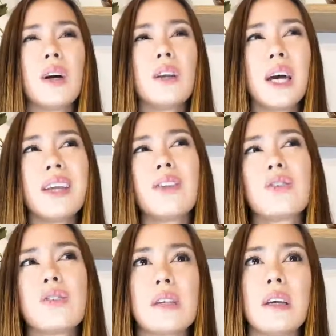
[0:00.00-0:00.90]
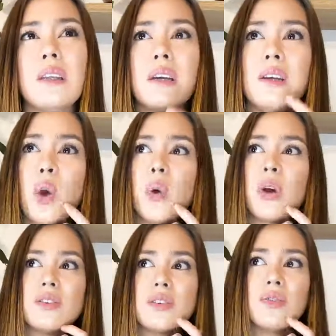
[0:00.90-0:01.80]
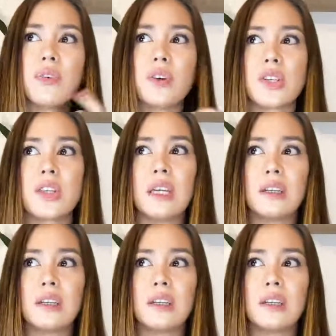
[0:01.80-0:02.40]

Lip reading: I'd like to say that yoga is the first thing